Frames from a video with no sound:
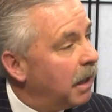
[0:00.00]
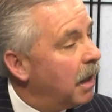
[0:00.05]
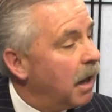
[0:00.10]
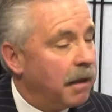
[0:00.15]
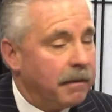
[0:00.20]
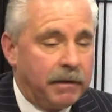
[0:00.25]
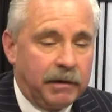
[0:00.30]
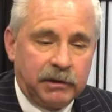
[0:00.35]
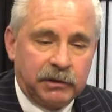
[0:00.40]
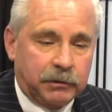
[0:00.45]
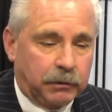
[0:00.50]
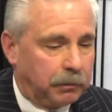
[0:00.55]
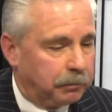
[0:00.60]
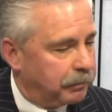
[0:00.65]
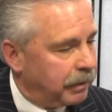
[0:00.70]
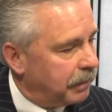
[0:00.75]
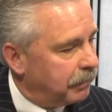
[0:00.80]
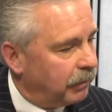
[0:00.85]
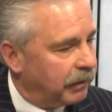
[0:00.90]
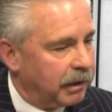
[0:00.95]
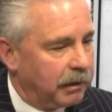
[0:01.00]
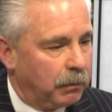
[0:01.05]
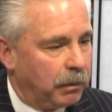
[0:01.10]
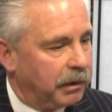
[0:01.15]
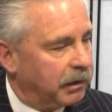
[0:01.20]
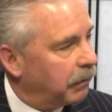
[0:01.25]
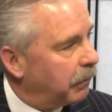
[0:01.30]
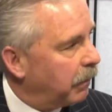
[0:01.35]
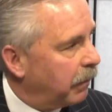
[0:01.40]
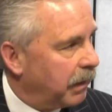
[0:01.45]
and these were mm. people that
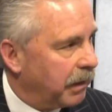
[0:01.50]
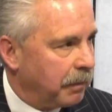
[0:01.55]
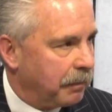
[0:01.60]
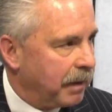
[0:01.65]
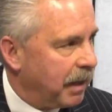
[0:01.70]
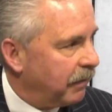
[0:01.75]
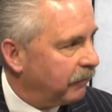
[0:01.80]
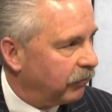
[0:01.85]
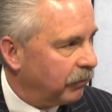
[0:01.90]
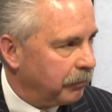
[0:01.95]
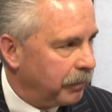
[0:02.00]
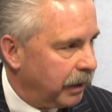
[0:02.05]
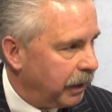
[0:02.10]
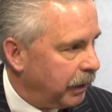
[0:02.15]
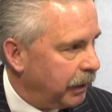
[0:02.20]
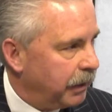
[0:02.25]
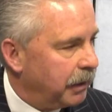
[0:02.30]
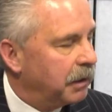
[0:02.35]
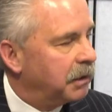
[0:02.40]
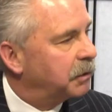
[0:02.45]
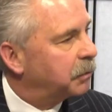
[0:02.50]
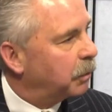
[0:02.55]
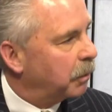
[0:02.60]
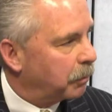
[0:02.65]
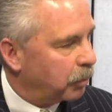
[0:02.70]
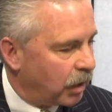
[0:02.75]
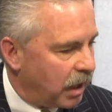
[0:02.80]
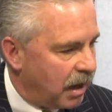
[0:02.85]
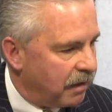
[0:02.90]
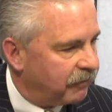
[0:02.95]
were, were in the bank for many years, right. were
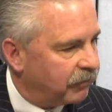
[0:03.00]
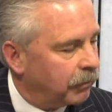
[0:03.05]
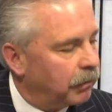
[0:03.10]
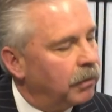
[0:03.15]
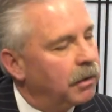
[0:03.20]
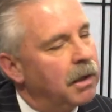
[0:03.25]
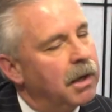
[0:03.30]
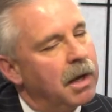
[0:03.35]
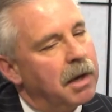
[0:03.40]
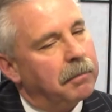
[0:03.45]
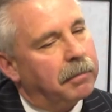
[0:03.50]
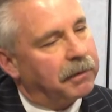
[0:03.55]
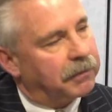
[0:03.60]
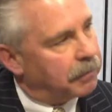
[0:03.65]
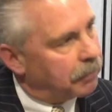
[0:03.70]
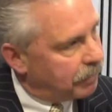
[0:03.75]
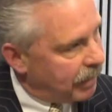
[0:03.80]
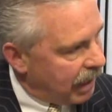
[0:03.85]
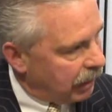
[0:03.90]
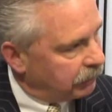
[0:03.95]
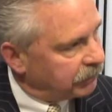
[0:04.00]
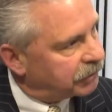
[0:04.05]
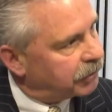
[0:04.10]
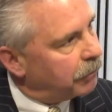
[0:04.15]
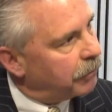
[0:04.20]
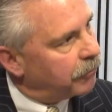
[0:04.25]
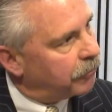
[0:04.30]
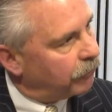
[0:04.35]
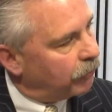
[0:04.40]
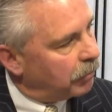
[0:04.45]
profitable, but the bank was
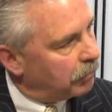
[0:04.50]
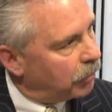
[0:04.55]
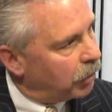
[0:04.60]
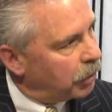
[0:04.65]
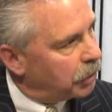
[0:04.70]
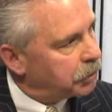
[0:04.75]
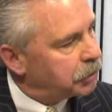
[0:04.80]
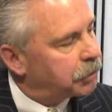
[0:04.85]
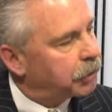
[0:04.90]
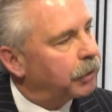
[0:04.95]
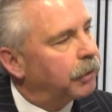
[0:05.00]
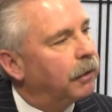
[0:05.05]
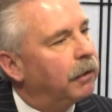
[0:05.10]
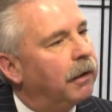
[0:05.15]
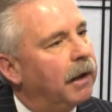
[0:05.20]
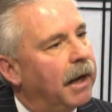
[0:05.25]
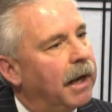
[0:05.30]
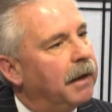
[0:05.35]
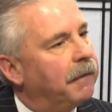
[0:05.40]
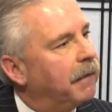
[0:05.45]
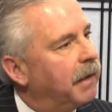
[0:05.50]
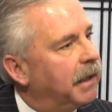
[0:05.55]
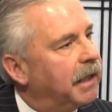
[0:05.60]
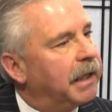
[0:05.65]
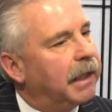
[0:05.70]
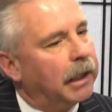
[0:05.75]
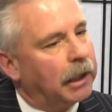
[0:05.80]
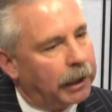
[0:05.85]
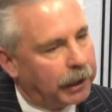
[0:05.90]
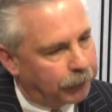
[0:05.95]
going through a merger and they
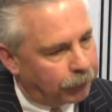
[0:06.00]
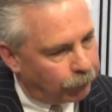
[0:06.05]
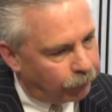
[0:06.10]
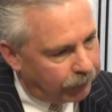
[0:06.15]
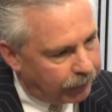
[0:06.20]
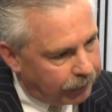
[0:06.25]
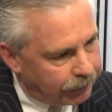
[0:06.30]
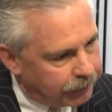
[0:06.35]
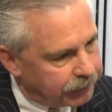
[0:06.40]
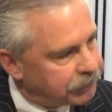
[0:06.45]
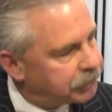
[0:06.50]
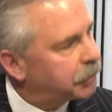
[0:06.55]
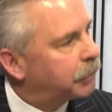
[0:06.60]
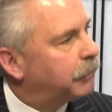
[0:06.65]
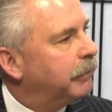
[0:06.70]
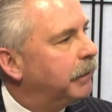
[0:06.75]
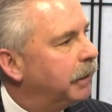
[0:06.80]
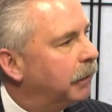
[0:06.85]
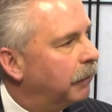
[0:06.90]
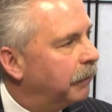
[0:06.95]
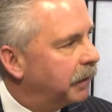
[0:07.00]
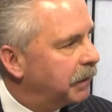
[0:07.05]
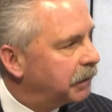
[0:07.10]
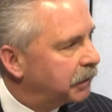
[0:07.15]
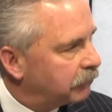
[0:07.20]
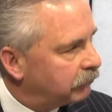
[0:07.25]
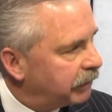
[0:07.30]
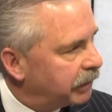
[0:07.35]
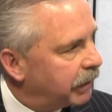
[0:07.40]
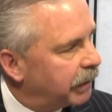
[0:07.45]
didn't like their industry or
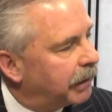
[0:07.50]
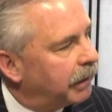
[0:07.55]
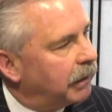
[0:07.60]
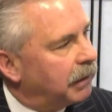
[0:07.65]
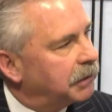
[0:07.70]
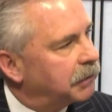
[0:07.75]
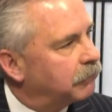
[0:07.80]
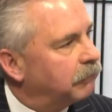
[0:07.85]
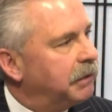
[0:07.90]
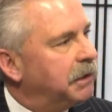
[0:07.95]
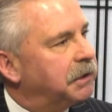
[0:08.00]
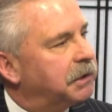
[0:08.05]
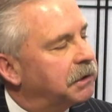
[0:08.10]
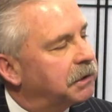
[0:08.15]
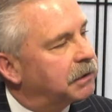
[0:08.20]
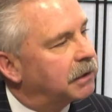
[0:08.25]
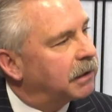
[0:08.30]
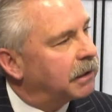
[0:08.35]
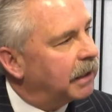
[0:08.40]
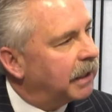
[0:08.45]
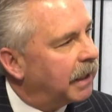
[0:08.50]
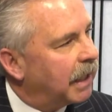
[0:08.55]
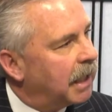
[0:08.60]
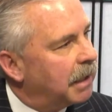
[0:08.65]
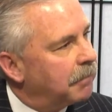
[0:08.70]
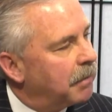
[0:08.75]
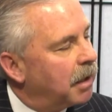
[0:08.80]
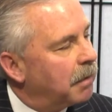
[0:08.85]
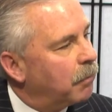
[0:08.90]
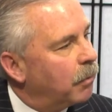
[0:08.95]
these ridiculous reasons that they
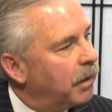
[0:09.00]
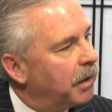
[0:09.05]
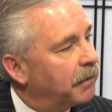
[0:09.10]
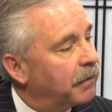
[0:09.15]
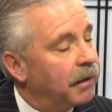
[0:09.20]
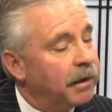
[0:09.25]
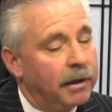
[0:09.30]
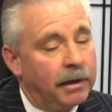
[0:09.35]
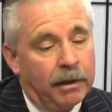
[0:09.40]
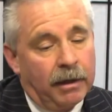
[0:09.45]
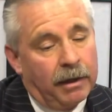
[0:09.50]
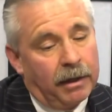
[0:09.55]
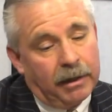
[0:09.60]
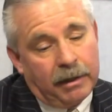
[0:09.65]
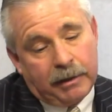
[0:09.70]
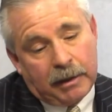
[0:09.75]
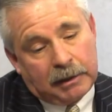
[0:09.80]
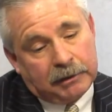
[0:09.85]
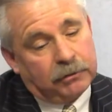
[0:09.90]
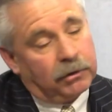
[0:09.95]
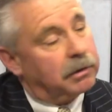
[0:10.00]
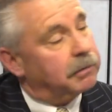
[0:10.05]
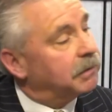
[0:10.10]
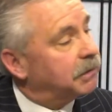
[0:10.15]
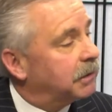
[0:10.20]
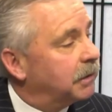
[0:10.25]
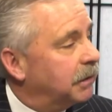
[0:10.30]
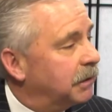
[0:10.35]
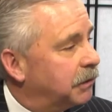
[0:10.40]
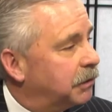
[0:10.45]
came up with and I told him, I
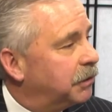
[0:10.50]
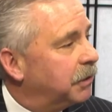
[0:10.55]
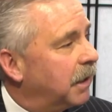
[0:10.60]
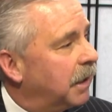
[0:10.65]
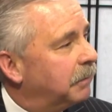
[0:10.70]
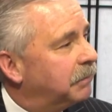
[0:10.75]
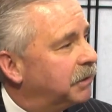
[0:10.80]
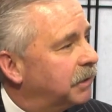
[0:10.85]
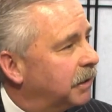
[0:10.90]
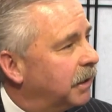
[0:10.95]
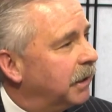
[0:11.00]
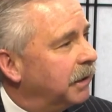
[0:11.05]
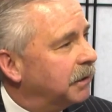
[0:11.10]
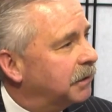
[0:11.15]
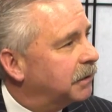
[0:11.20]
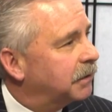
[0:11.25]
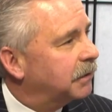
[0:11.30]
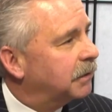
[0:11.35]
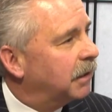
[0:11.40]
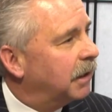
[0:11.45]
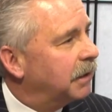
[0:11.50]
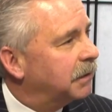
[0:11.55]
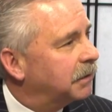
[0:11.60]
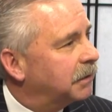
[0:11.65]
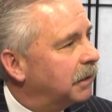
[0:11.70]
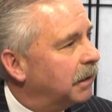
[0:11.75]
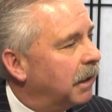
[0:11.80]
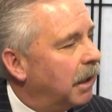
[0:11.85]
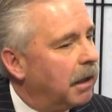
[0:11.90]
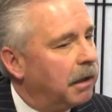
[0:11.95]
said, this job stinks. I mm-hmm.
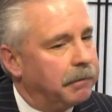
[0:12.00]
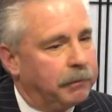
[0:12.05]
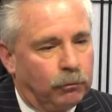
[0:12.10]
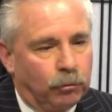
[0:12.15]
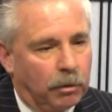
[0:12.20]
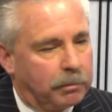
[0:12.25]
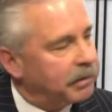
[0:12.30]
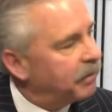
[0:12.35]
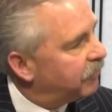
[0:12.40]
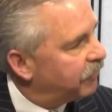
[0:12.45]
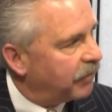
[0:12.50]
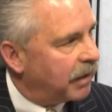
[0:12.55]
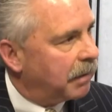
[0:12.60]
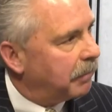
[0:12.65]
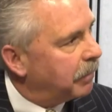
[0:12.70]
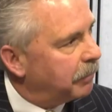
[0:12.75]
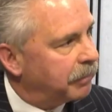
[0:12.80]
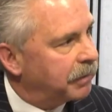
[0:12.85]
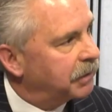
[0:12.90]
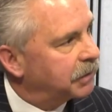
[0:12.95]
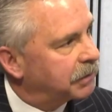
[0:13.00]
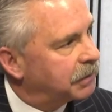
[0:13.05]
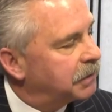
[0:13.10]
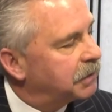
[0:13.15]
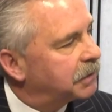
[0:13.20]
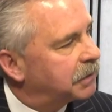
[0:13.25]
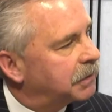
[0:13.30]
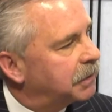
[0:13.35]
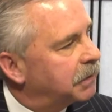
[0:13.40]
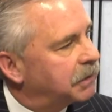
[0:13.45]
said, I grew up in a family
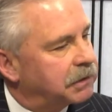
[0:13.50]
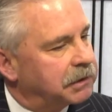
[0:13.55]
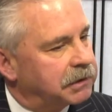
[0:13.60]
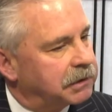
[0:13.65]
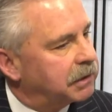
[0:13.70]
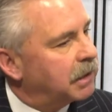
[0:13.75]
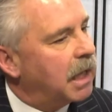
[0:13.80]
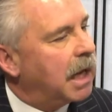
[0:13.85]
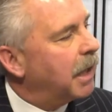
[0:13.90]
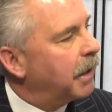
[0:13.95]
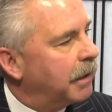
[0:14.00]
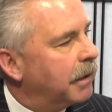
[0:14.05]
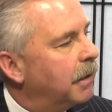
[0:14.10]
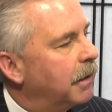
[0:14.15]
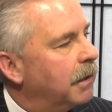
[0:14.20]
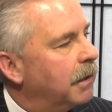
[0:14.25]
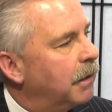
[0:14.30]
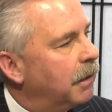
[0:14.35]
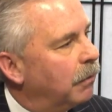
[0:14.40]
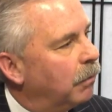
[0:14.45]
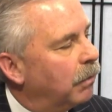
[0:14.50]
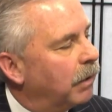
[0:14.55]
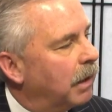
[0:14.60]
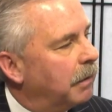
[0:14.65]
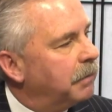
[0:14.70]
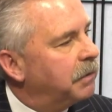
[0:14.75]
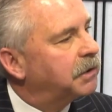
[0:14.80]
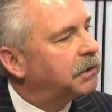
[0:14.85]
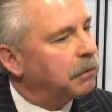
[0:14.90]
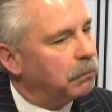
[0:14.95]
business. This is not what I'm
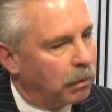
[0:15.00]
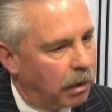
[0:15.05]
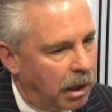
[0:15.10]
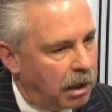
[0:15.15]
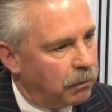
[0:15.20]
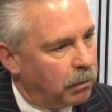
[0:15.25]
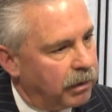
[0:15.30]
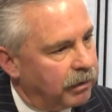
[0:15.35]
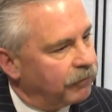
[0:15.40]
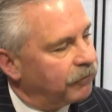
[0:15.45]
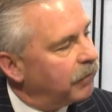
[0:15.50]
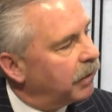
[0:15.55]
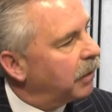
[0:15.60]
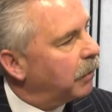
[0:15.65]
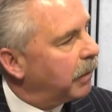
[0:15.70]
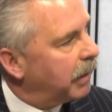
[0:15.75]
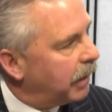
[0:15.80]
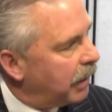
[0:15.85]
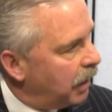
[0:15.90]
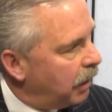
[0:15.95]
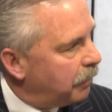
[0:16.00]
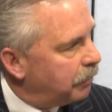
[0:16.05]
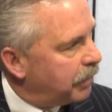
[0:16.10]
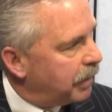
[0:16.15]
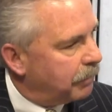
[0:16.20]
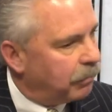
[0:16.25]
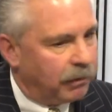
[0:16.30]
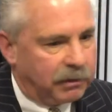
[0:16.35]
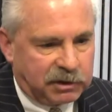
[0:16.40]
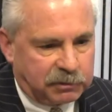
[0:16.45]
used to. Well, I want to find a way to help
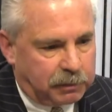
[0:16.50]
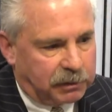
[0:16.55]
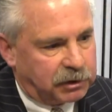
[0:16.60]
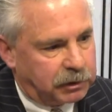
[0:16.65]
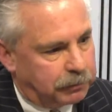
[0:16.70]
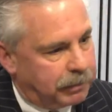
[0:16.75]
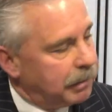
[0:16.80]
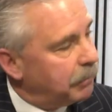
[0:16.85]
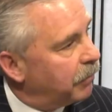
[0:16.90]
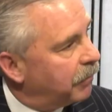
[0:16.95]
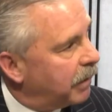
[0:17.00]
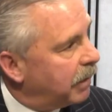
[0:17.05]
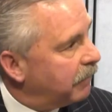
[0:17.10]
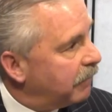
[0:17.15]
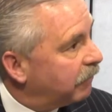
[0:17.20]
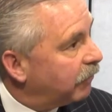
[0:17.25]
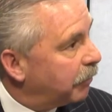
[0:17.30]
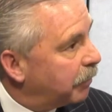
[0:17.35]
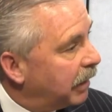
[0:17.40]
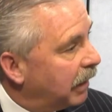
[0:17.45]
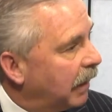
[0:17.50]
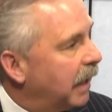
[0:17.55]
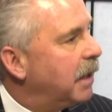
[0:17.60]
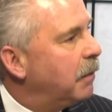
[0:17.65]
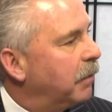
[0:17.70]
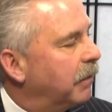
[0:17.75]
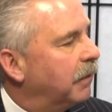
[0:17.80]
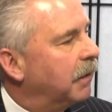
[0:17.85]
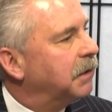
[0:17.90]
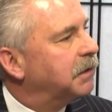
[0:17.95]
people, especially people that have never been late
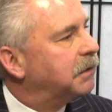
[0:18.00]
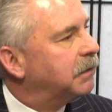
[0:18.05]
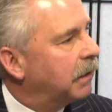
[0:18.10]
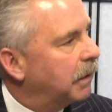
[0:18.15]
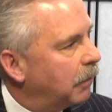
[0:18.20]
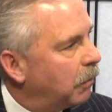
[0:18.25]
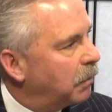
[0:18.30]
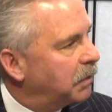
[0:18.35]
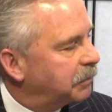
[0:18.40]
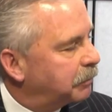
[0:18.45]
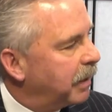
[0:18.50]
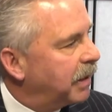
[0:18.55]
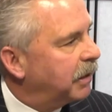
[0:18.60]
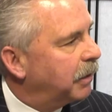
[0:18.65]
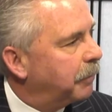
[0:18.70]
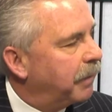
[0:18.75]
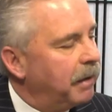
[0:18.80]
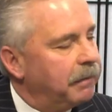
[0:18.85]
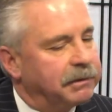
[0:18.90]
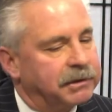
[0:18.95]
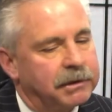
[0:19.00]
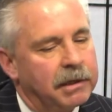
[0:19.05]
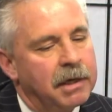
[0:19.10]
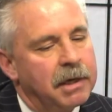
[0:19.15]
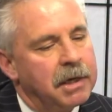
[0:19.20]
with us. They right. always pay their payments.